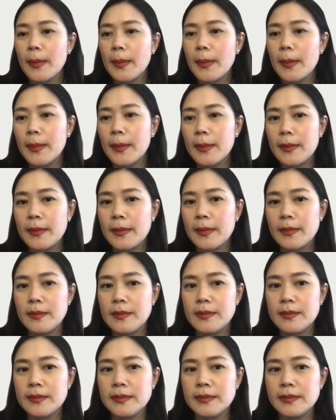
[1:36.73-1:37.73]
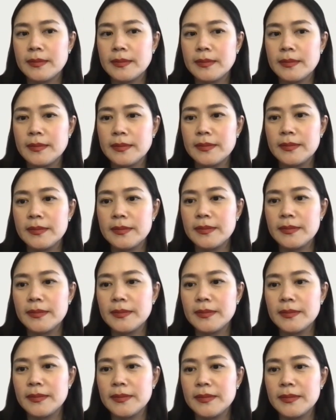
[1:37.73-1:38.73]

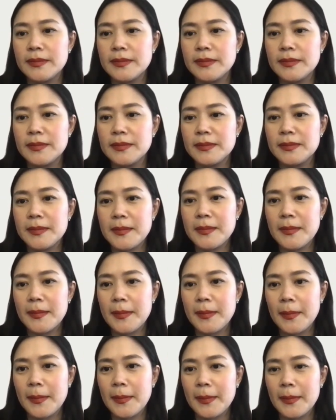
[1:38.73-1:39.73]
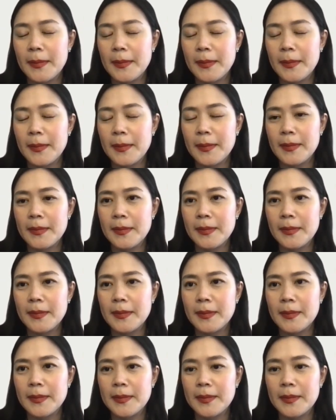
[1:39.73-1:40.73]

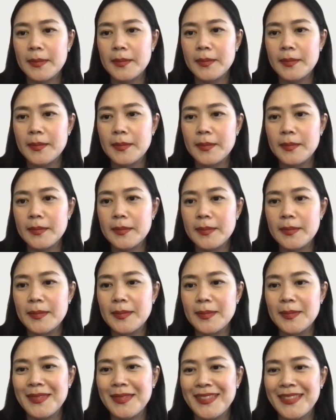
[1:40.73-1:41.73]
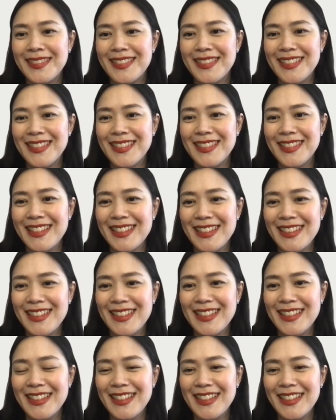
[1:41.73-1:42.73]

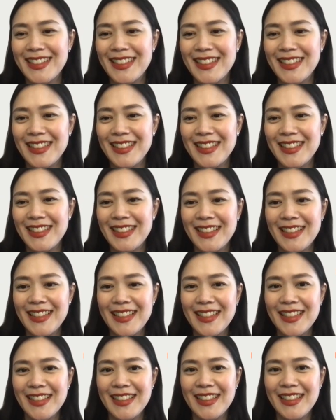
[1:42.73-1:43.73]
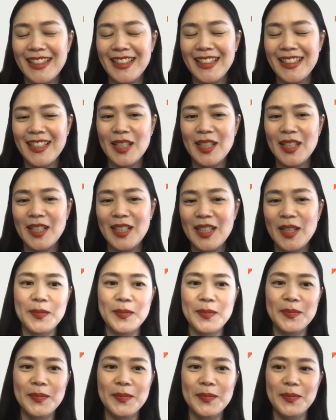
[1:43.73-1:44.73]
The person shown says nothing.